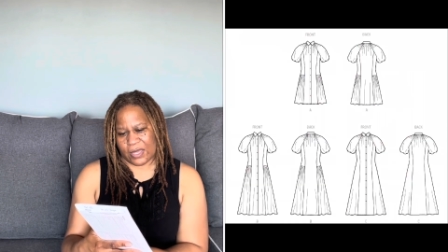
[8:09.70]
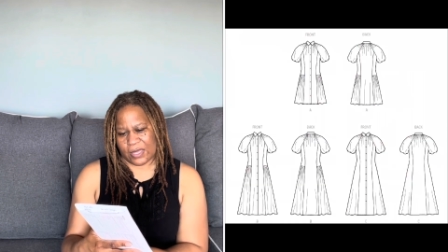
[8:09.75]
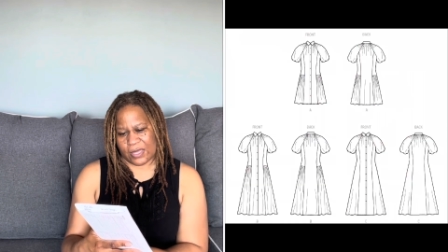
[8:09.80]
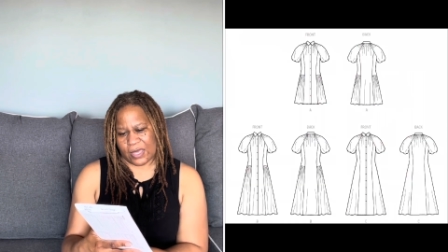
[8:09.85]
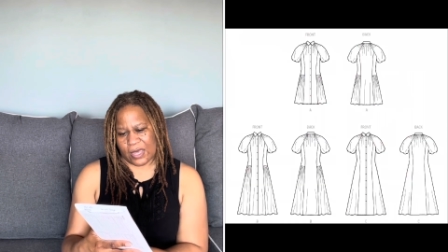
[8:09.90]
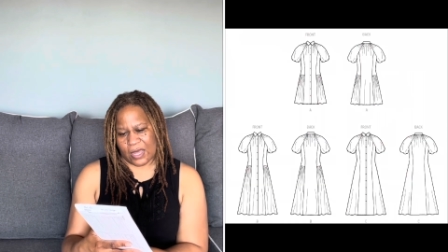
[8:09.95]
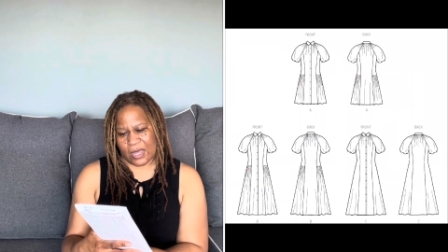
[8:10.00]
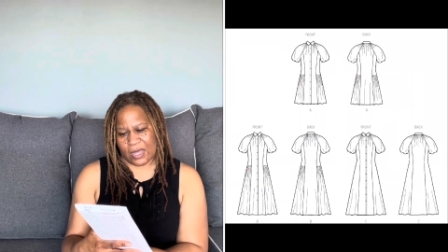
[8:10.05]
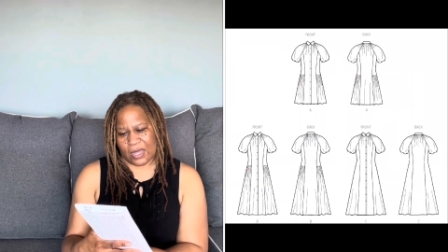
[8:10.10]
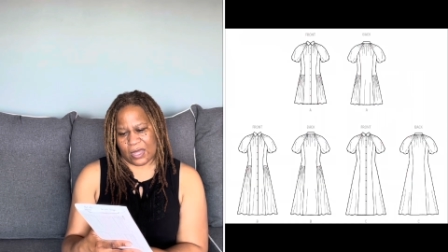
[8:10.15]

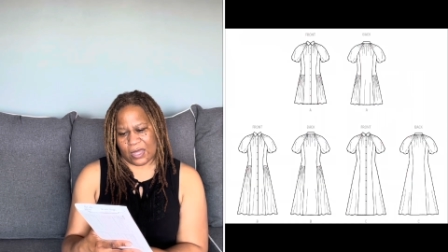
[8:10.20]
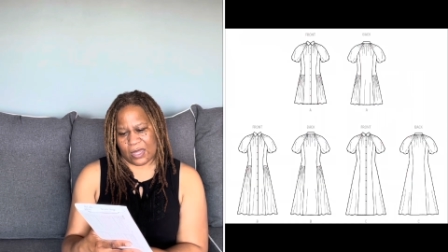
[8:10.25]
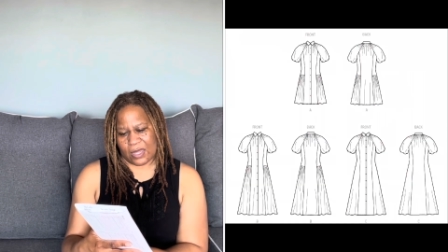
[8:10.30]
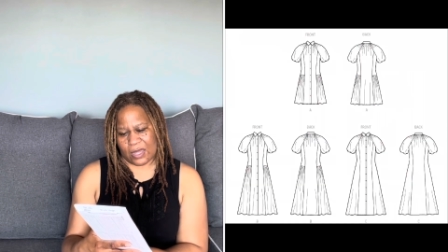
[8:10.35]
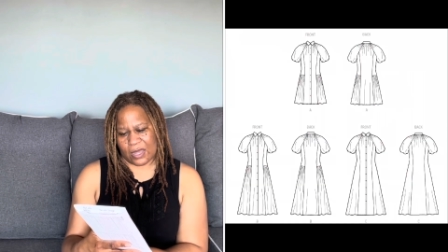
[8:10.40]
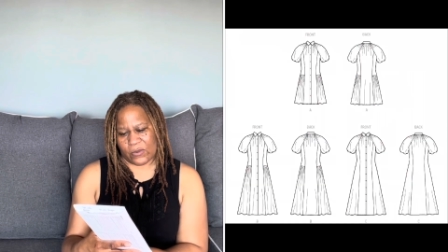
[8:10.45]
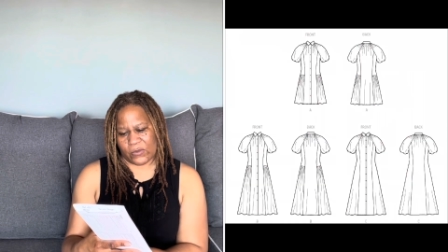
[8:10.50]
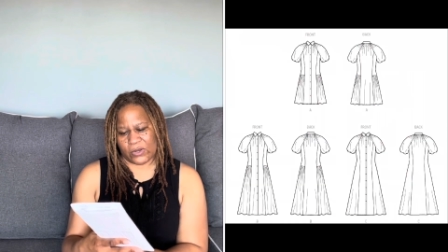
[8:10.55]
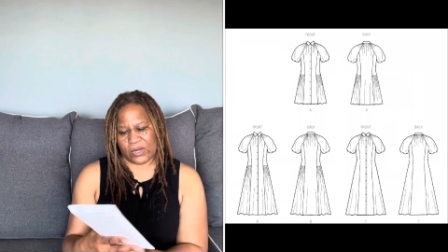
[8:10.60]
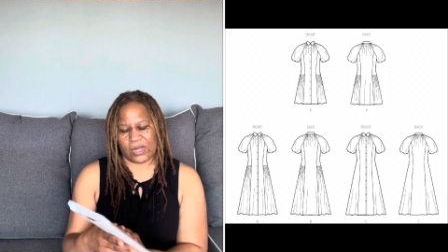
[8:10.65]
Yeah,
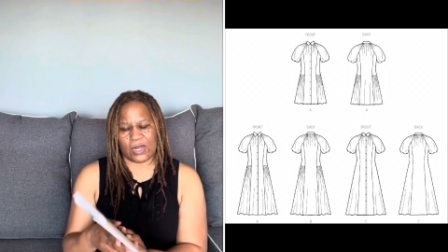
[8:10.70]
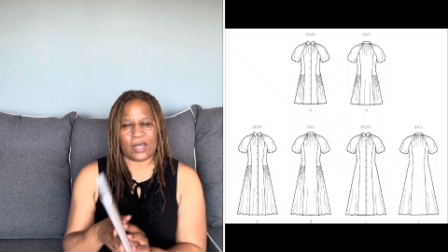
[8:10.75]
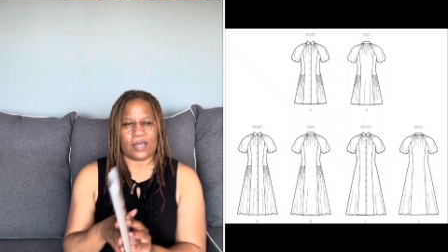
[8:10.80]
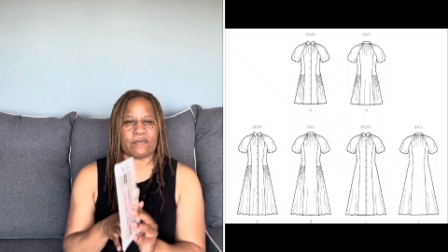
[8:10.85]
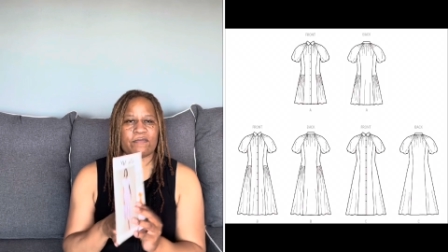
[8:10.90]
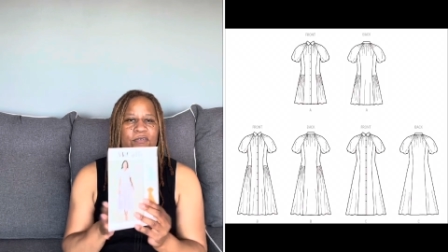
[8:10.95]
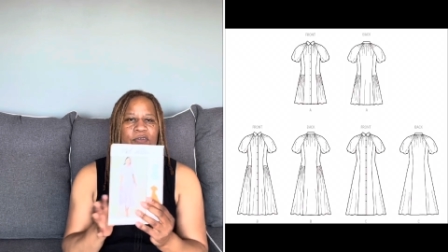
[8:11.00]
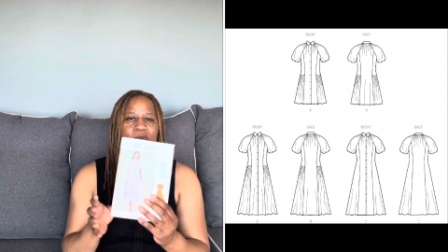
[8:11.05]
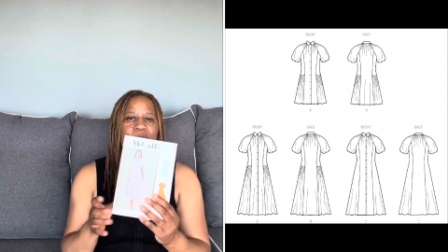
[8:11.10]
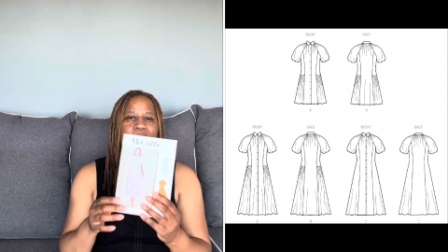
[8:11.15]
I really like
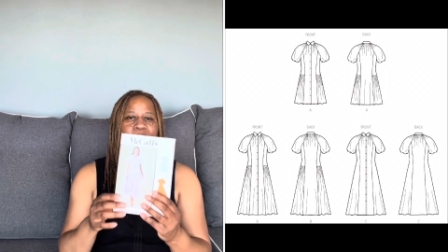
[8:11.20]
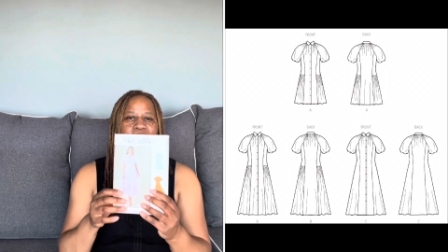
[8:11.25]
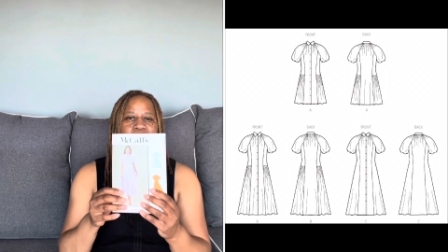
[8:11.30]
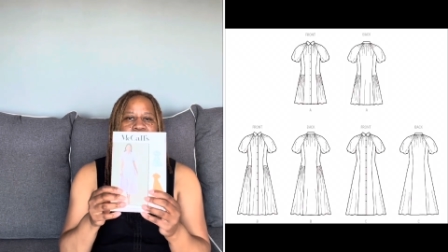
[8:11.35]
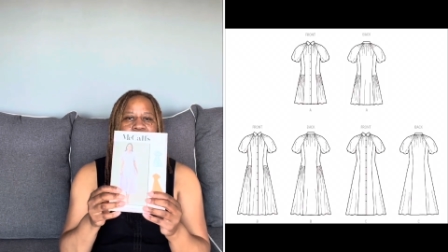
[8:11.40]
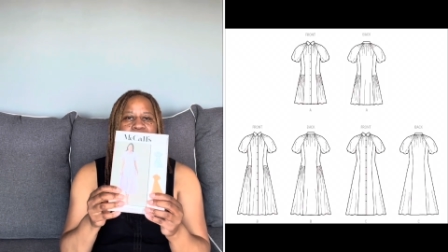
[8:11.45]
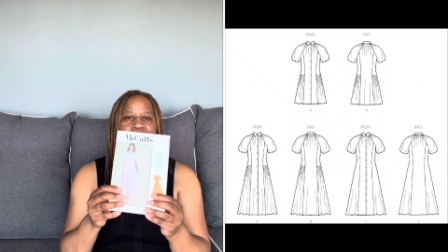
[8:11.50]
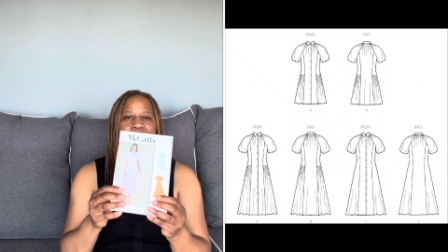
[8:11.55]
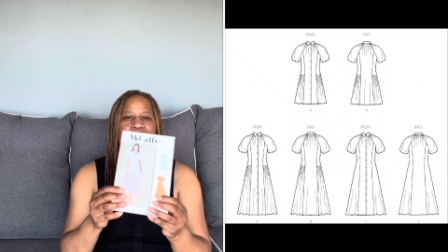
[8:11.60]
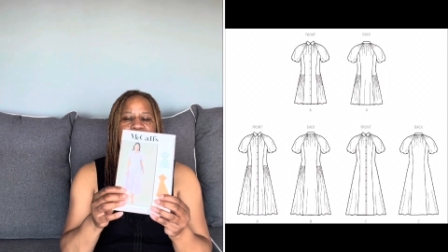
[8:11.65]
view B.
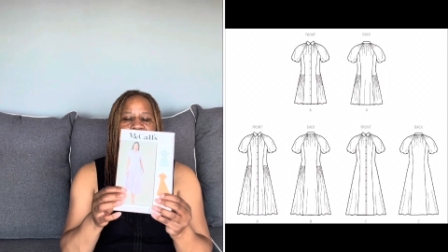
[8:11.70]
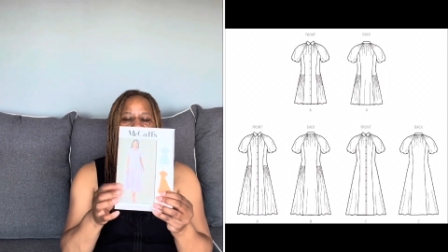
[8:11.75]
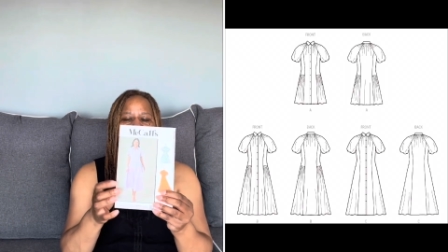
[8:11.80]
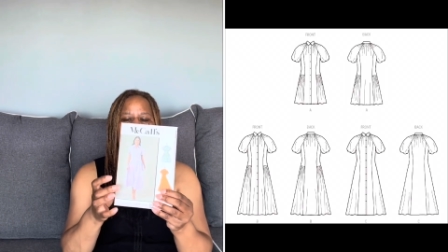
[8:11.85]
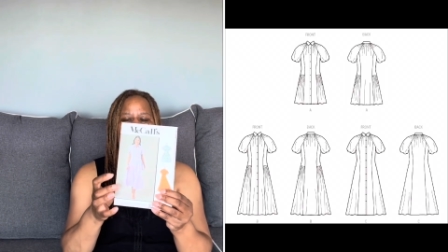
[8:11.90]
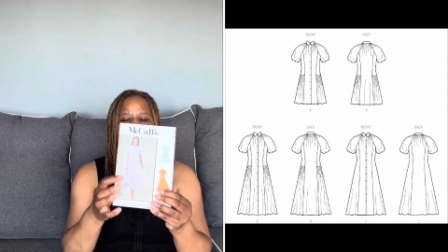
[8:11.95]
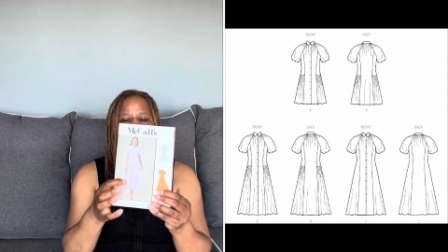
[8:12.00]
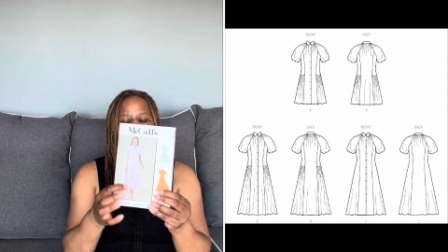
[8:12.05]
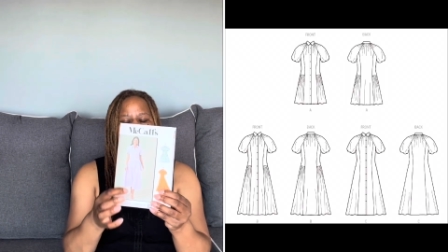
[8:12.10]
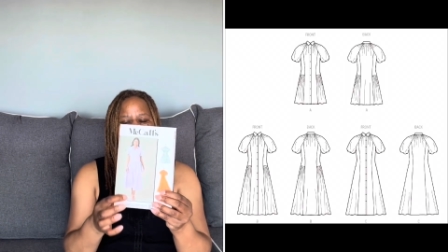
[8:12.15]
Those
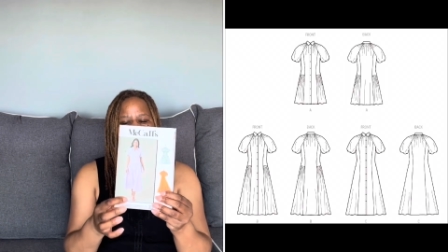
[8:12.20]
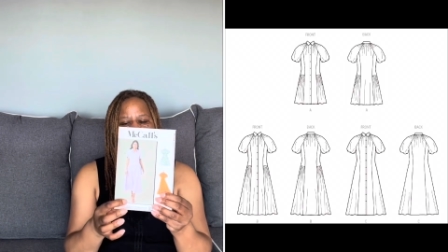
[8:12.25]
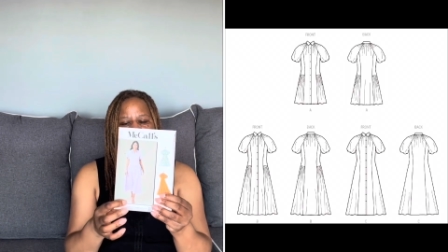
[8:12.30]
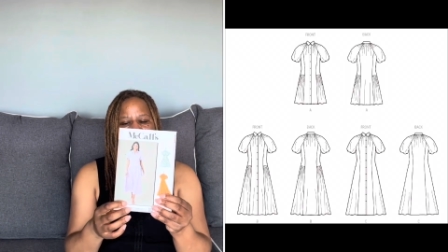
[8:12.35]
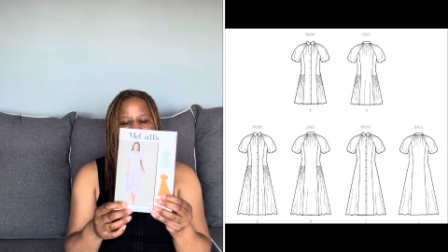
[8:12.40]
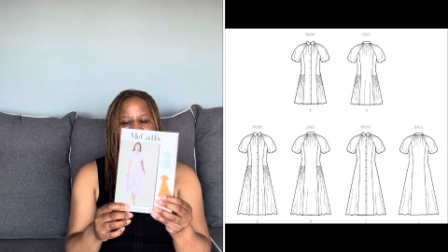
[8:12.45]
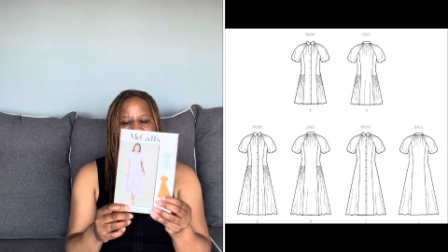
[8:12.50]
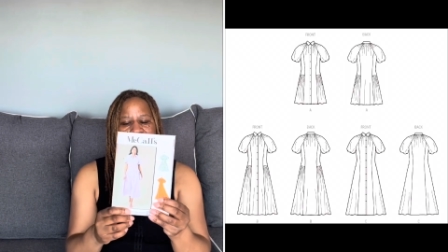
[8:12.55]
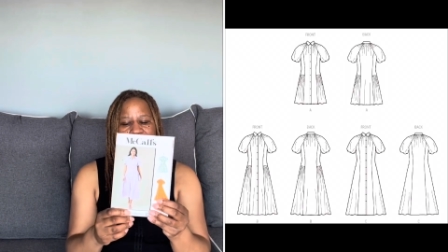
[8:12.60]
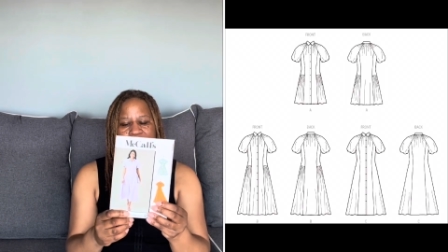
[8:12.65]
stripes are
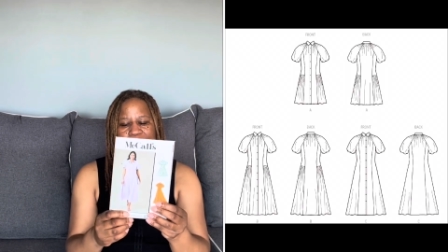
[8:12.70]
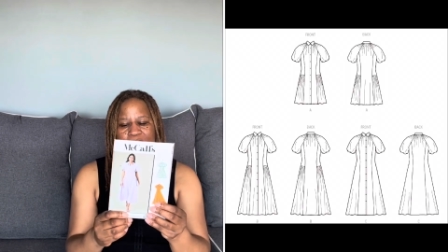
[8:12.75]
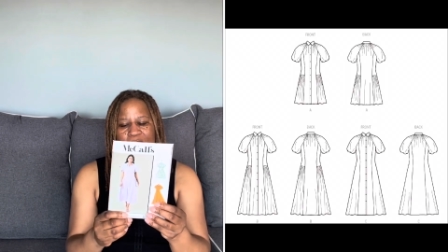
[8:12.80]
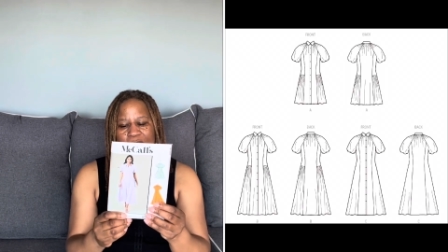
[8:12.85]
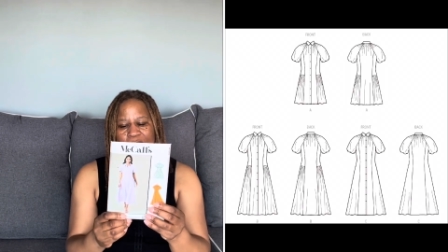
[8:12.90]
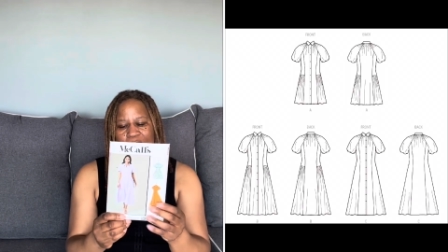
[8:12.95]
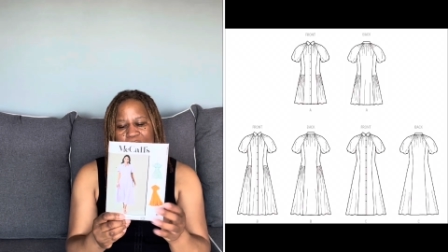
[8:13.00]
nice.